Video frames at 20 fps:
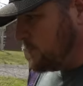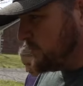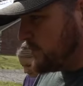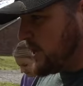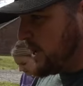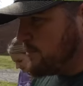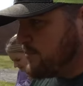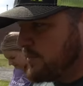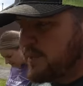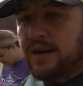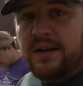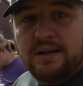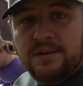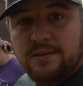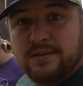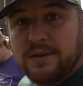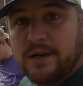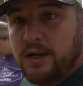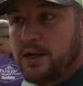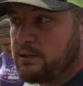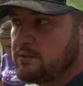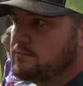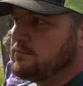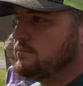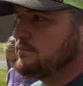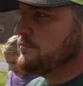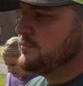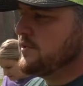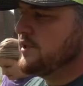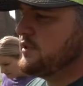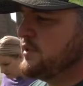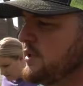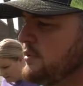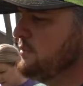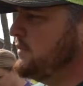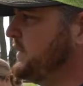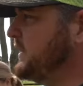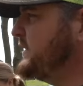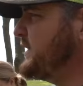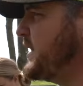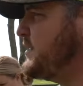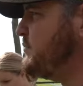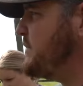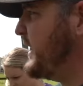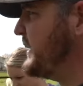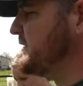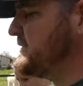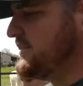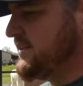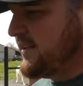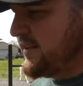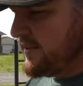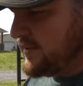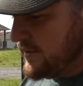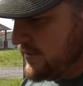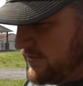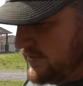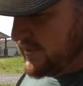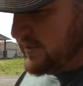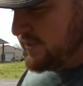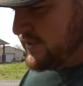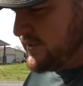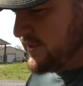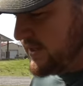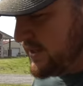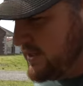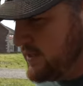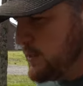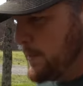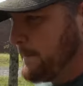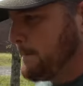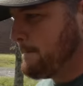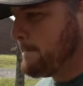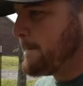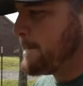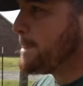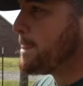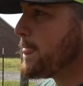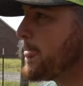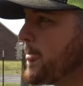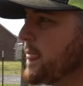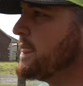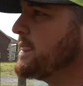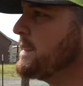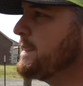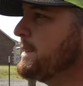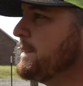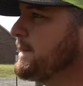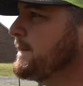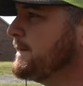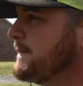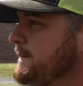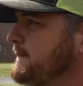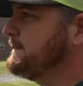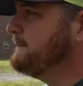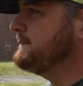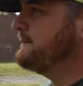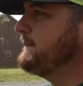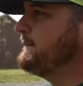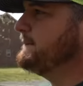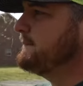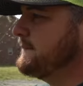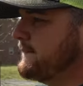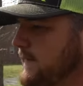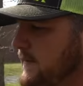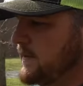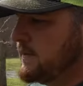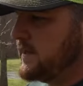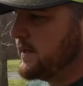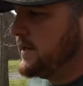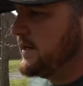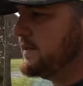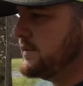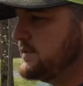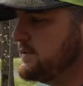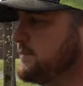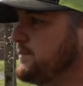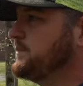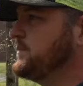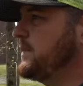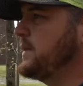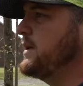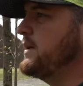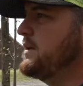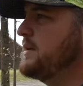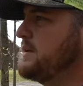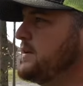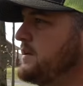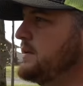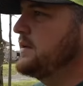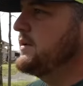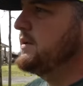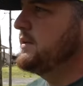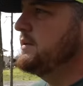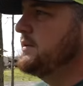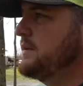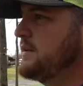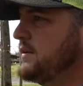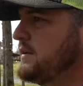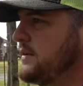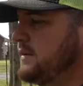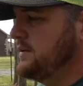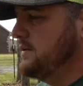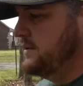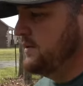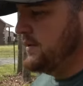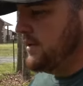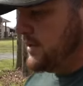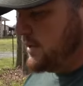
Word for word: Copperheads are out. Good thing we let that black snake live the other day. Well, hopefully. All right. this is bad.